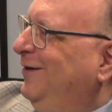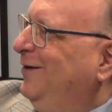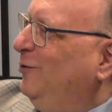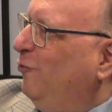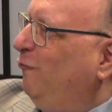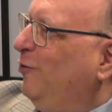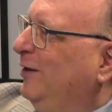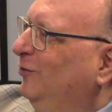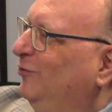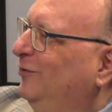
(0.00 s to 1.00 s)
your
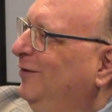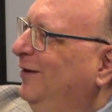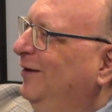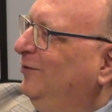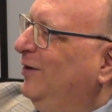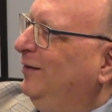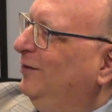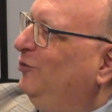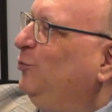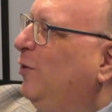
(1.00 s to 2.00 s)
friends and saying,
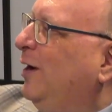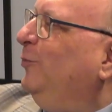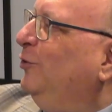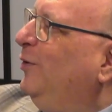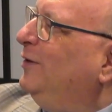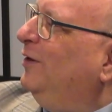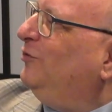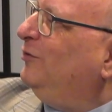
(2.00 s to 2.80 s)
"This is why I'm doing this."